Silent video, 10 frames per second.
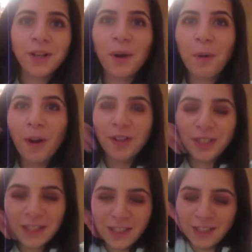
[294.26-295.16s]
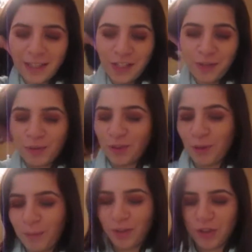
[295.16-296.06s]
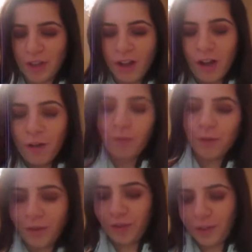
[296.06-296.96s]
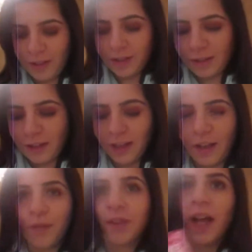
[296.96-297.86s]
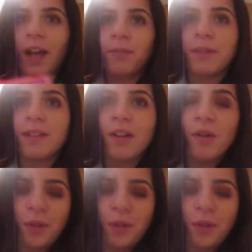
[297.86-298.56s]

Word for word: are watching this, thank you so much for this gift. I'm so